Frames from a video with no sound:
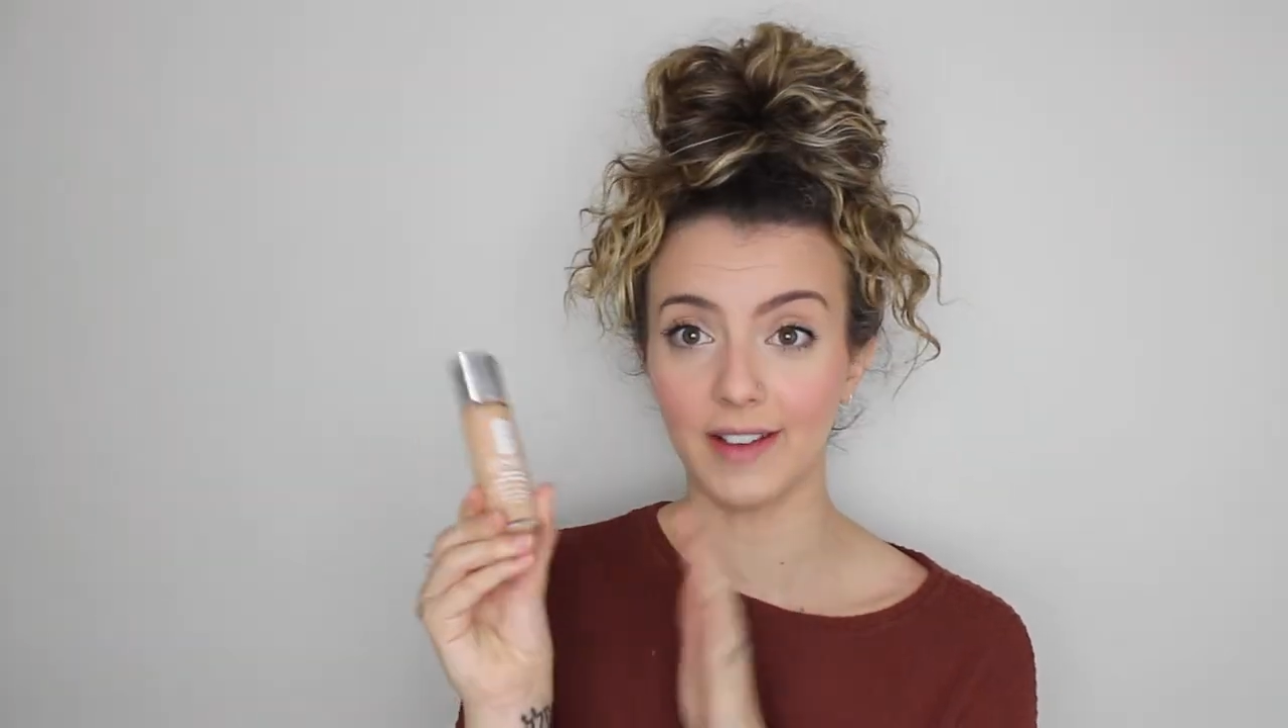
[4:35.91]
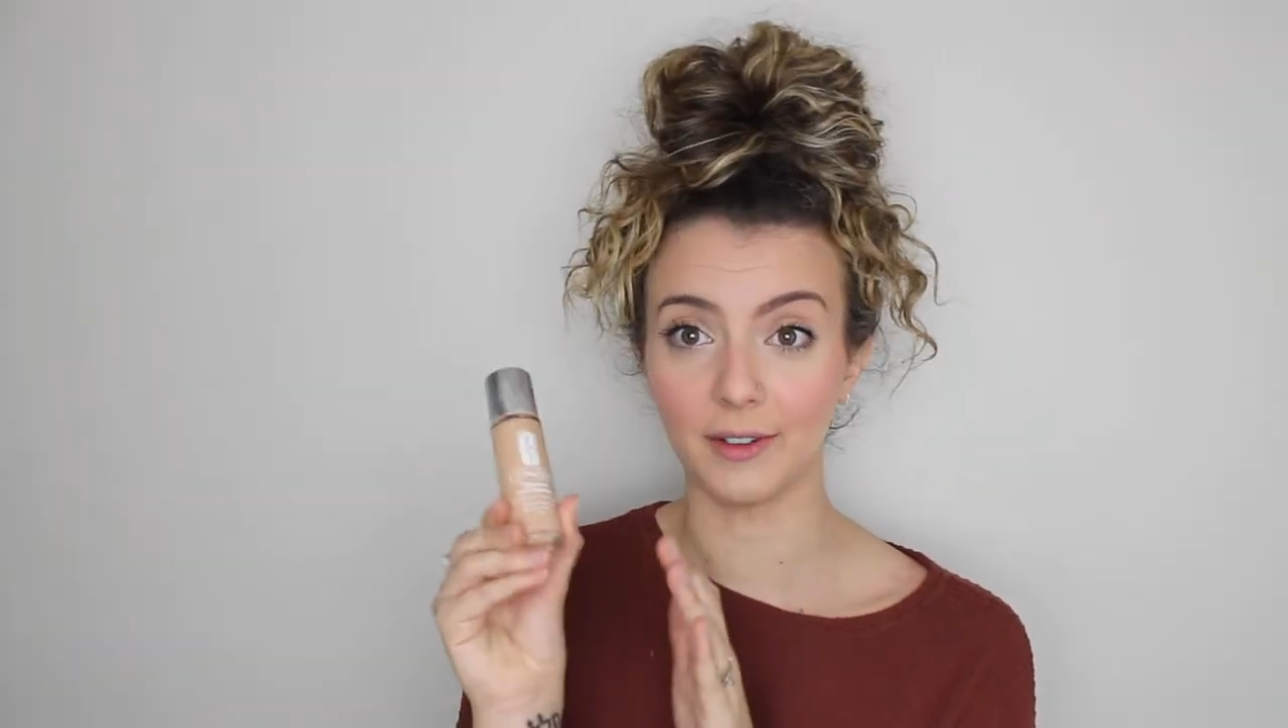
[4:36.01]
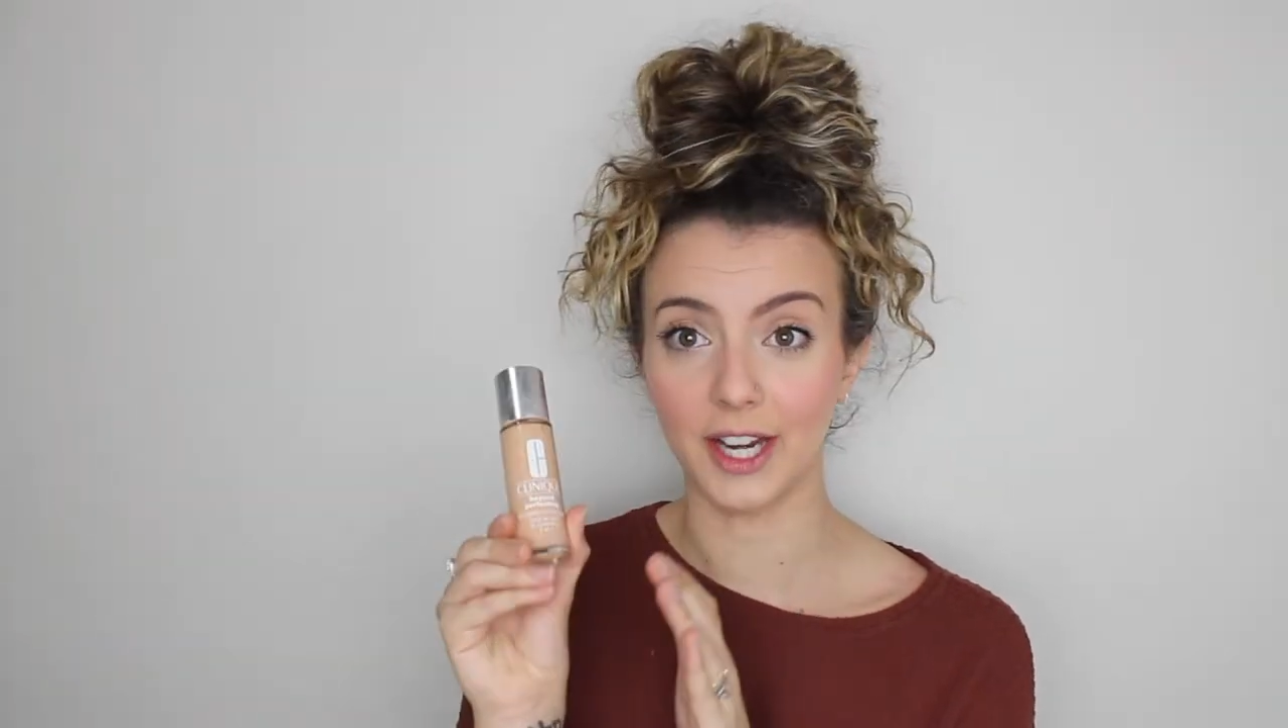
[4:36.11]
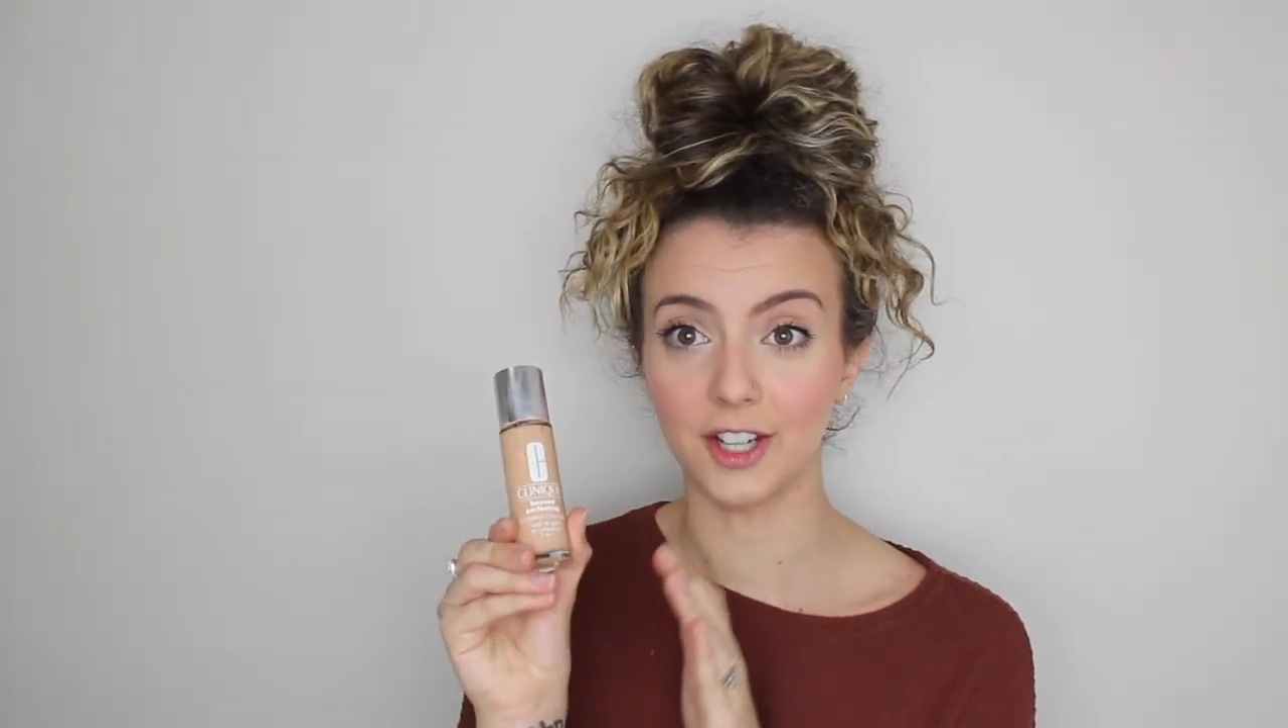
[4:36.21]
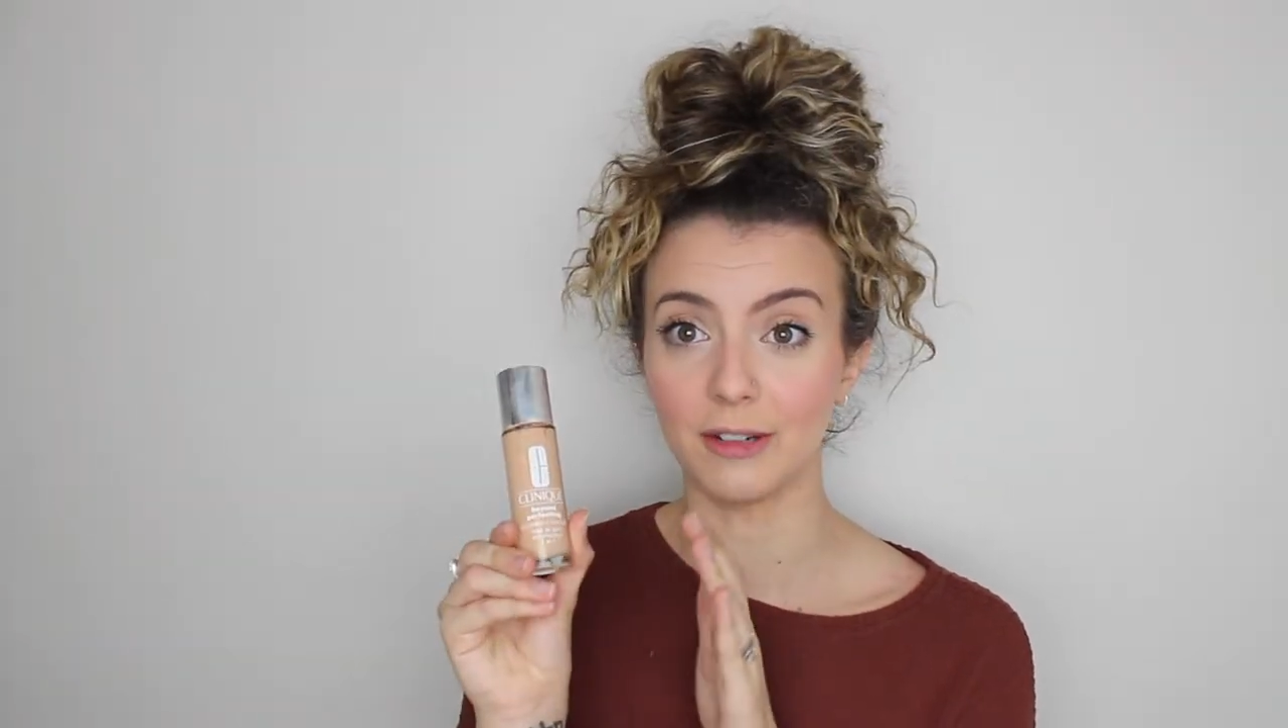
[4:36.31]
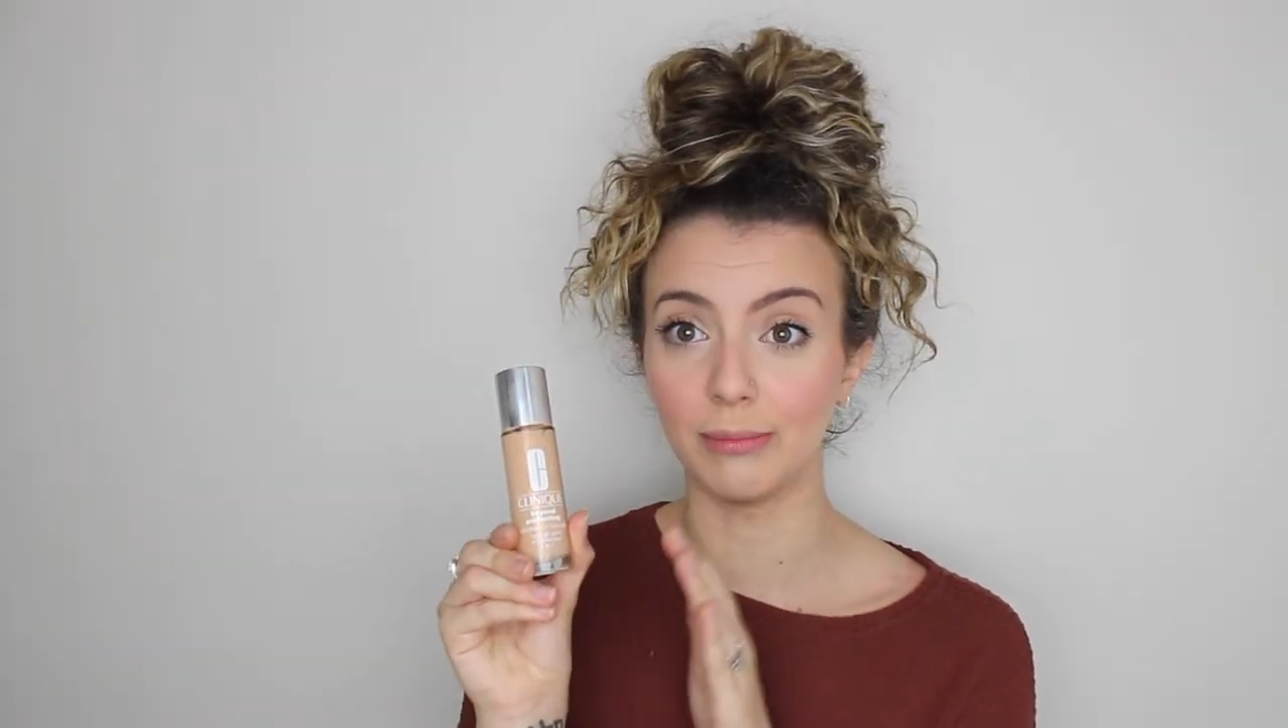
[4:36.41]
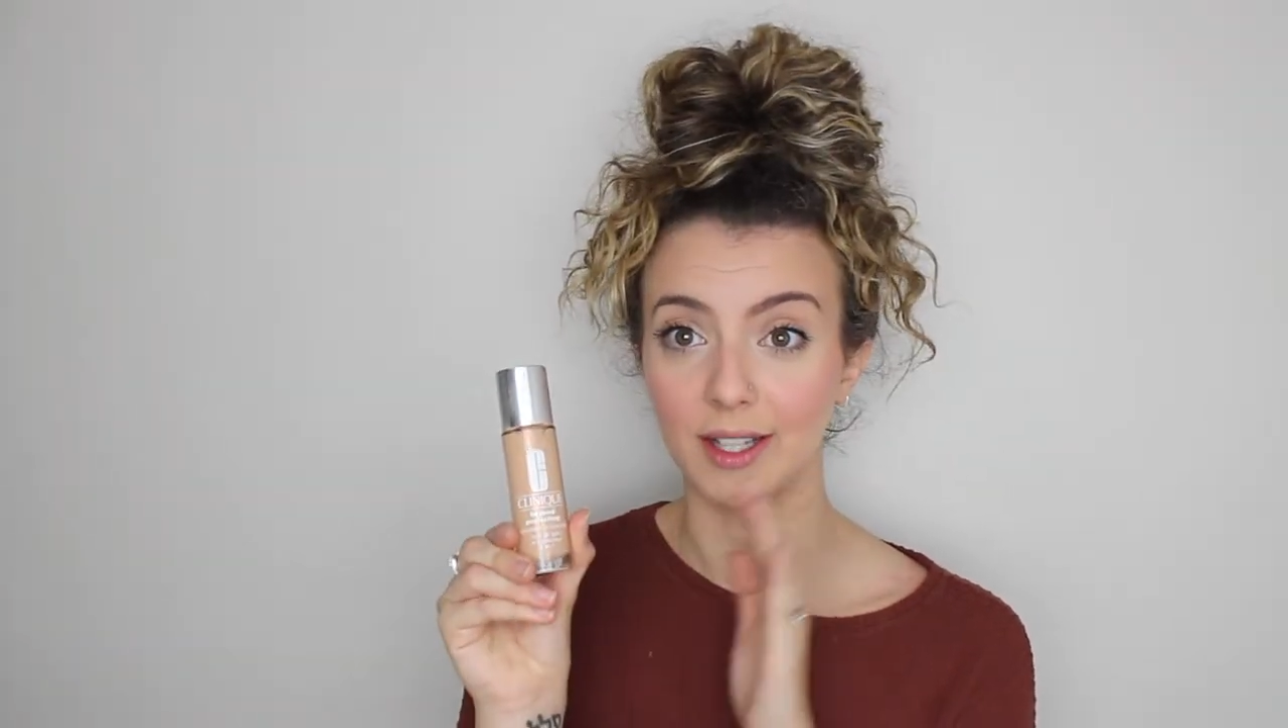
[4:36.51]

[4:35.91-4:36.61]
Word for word: Foundation